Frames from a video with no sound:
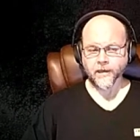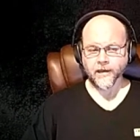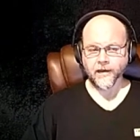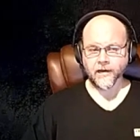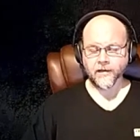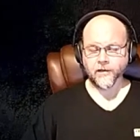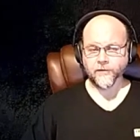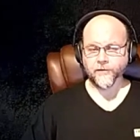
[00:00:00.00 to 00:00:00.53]

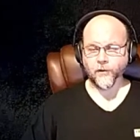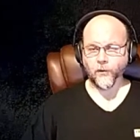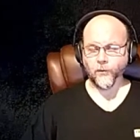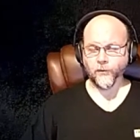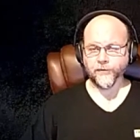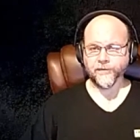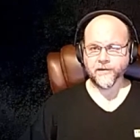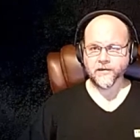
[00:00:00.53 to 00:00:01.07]
And the
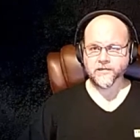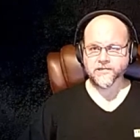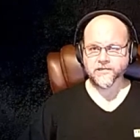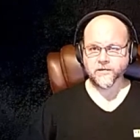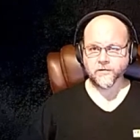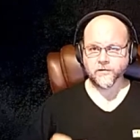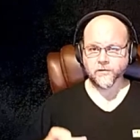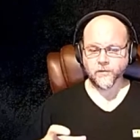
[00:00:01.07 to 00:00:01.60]
whole thing is
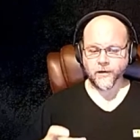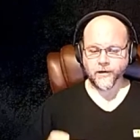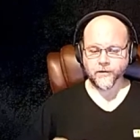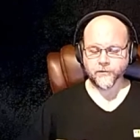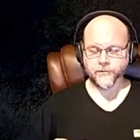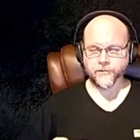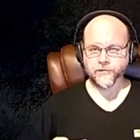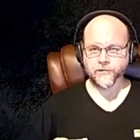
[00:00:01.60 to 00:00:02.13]
centered
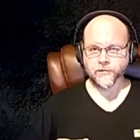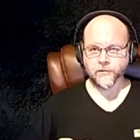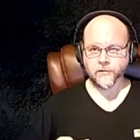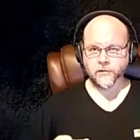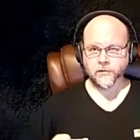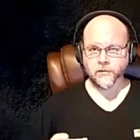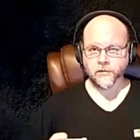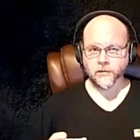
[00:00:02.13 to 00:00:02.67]
around
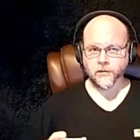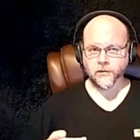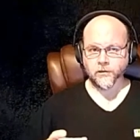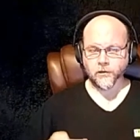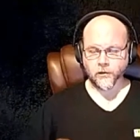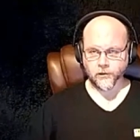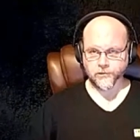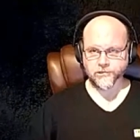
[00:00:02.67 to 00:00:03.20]

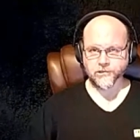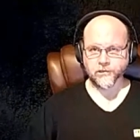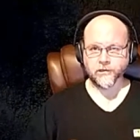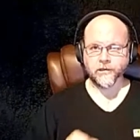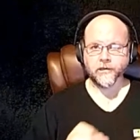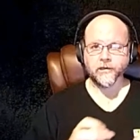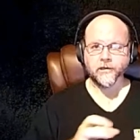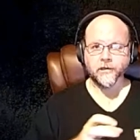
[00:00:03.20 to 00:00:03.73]

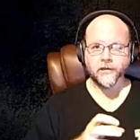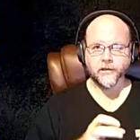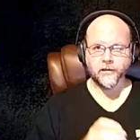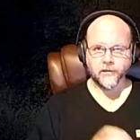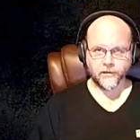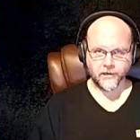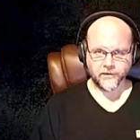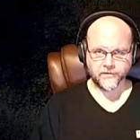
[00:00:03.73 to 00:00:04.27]
Ursula
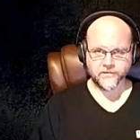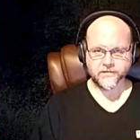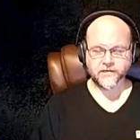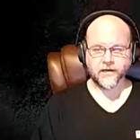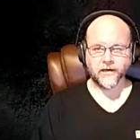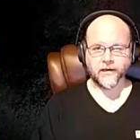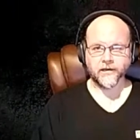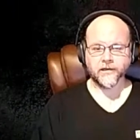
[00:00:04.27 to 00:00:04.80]
and this
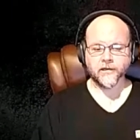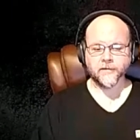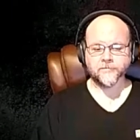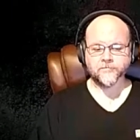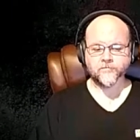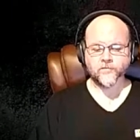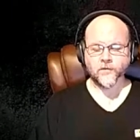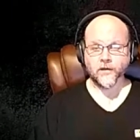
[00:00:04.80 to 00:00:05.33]
guy.
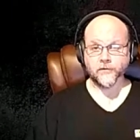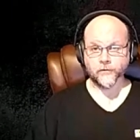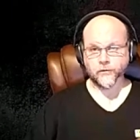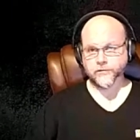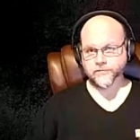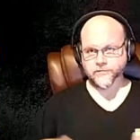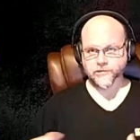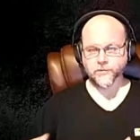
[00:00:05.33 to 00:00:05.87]
And of
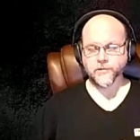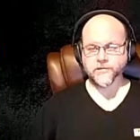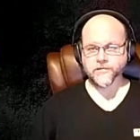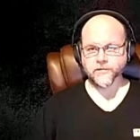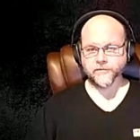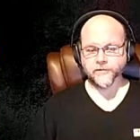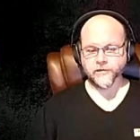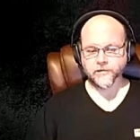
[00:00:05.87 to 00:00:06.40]
course, Squeeze
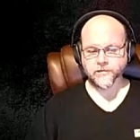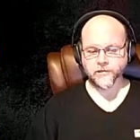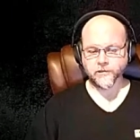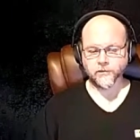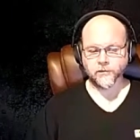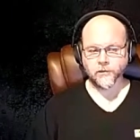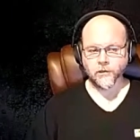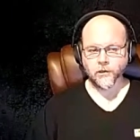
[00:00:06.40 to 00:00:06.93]
over there
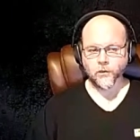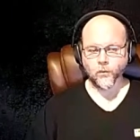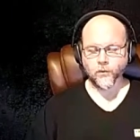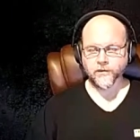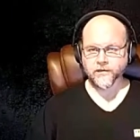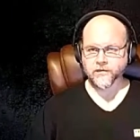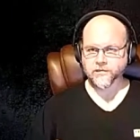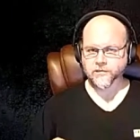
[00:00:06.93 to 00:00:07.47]
too.
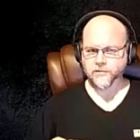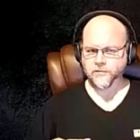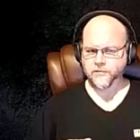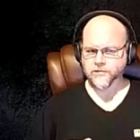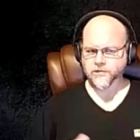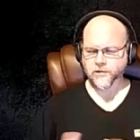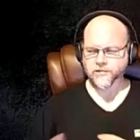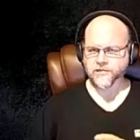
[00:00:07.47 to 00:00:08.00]
Well, then he
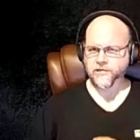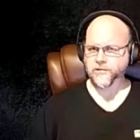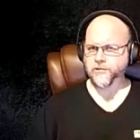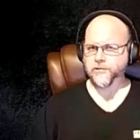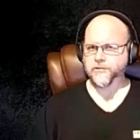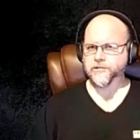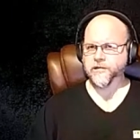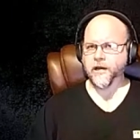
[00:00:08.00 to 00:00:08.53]
starts
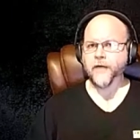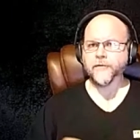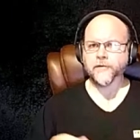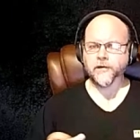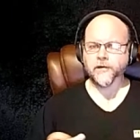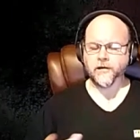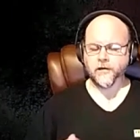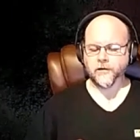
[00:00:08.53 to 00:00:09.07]
introducing other
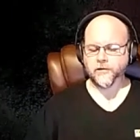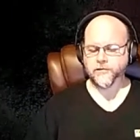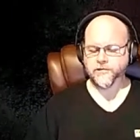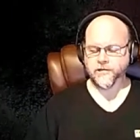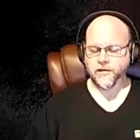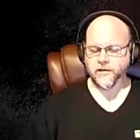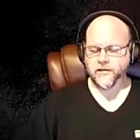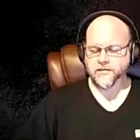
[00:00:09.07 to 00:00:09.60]
characters
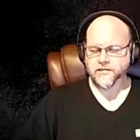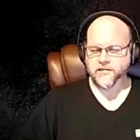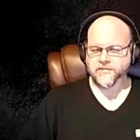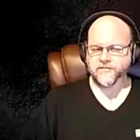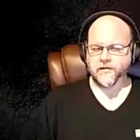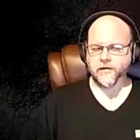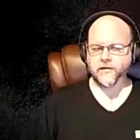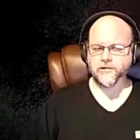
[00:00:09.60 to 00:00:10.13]
into this. And it's
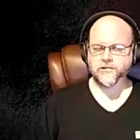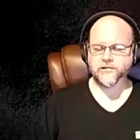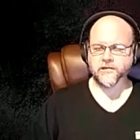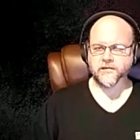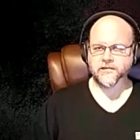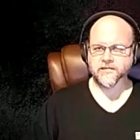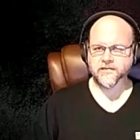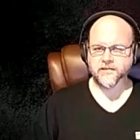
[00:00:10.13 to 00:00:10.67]
very interesting
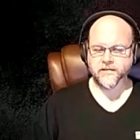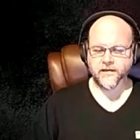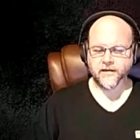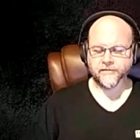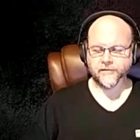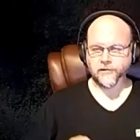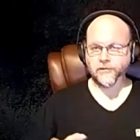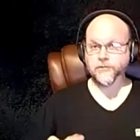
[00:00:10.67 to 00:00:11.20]
to see the
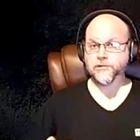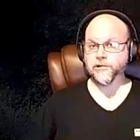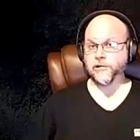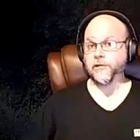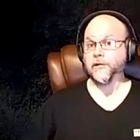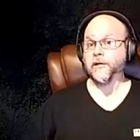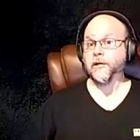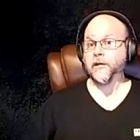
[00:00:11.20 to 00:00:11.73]

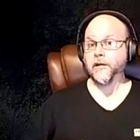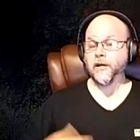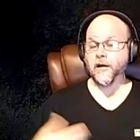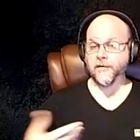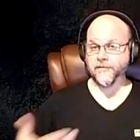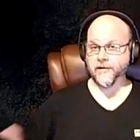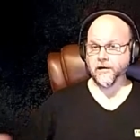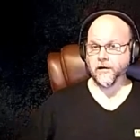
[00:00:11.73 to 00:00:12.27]
evolution
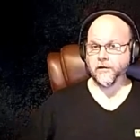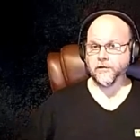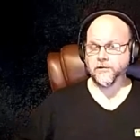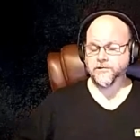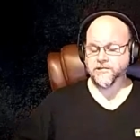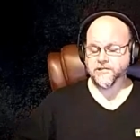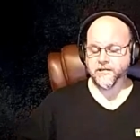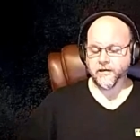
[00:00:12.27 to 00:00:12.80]
of the characters
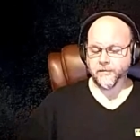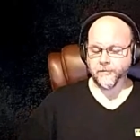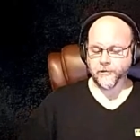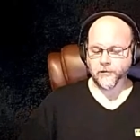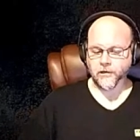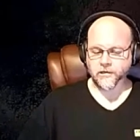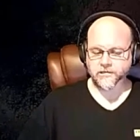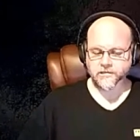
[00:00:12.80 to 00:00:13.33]
as they come
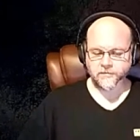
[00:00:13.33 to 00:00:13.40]
across.